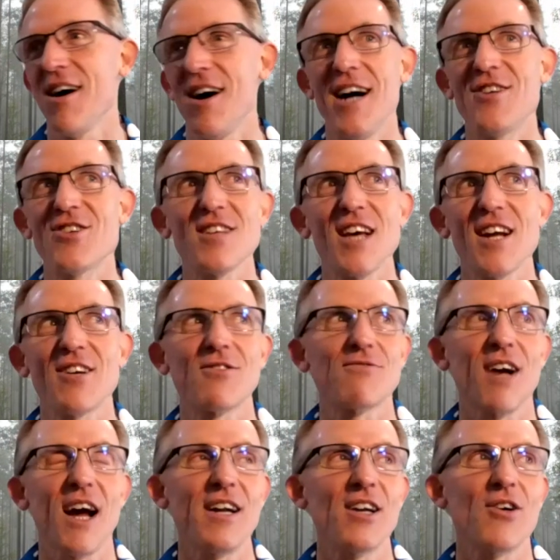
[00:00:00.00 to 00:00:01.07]
I just had
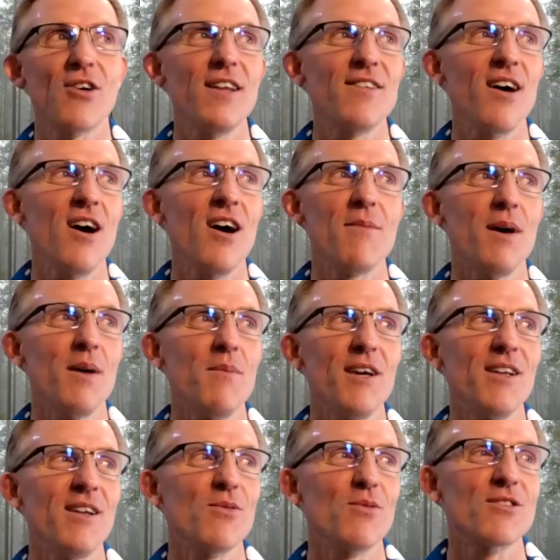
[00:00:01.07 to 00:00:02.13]
a great time. I
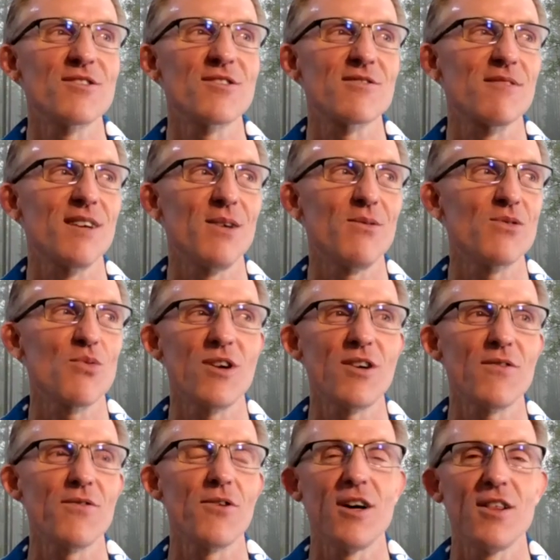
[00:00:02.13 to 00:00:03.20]
mean, it was wonderful.